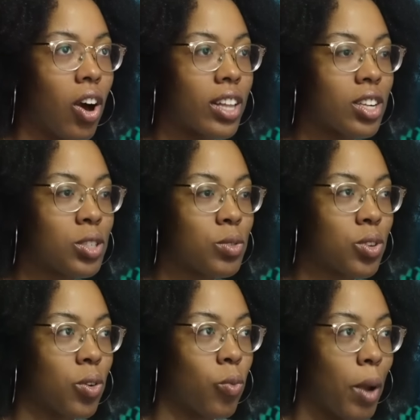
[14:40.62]
Oh, I thought she
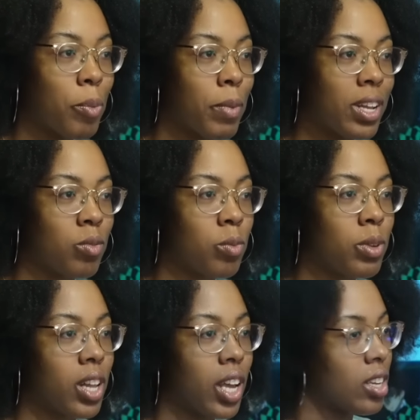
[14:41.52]
was gonna reprimand him and
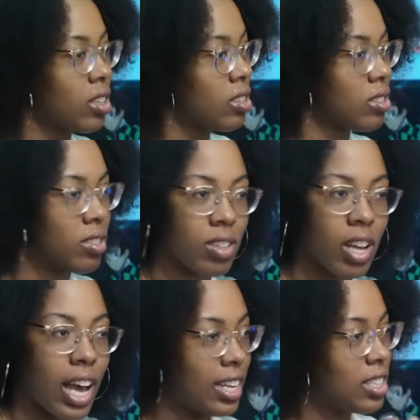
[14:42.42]
be like,
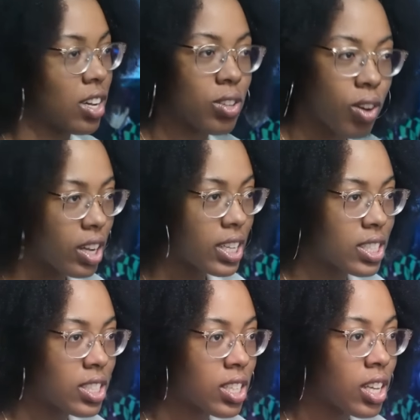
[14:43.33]
I didn't tell you all
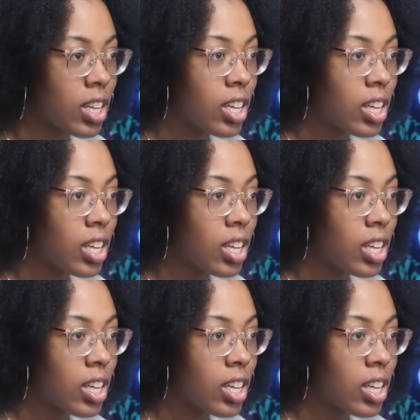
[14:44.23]
this.